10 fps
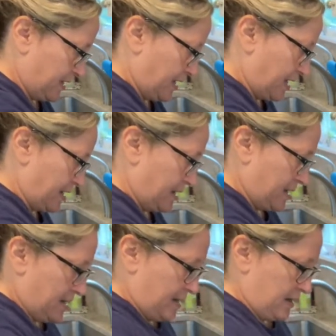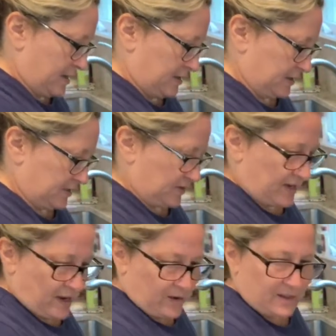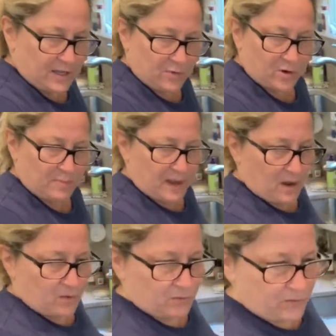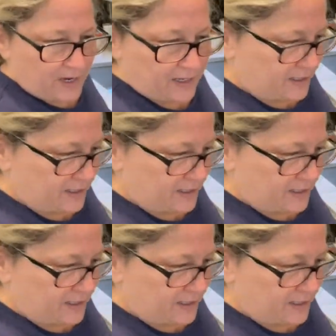Okay. So now I think we're about ready